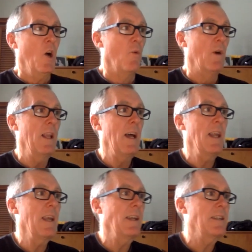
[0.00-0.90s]
Well, I
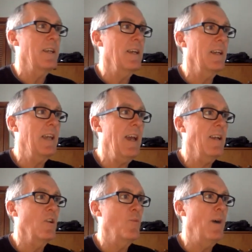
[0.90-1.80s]
liked
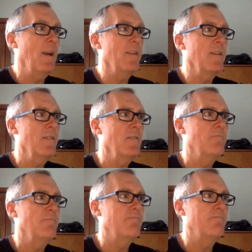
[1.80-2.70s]
Cantaloupe Island.
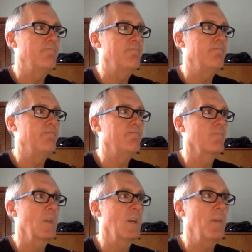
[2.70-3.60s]

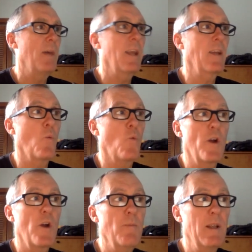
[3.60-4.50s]
I like
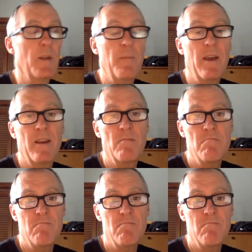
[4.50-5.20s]
Watermelon Man.